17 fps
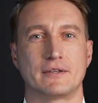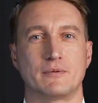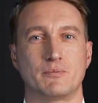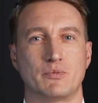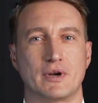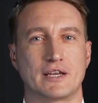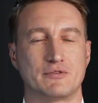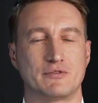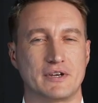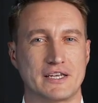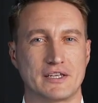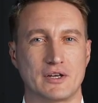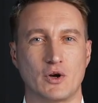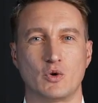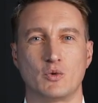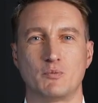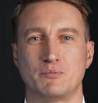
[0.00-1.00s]
renovate
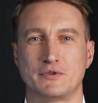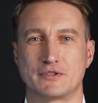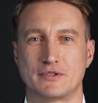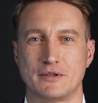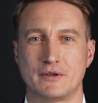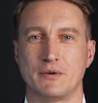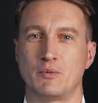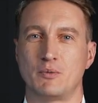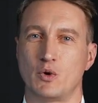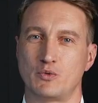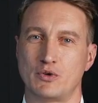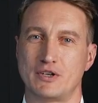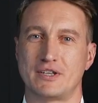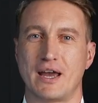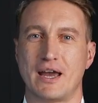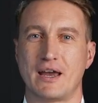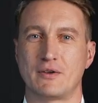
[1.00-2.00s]
homes, or
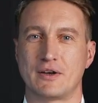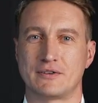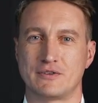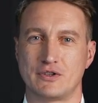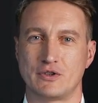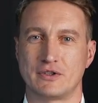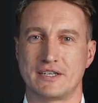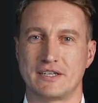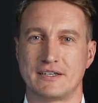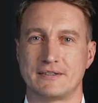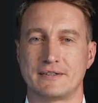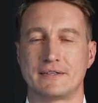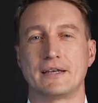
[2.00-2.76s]
retire at 30,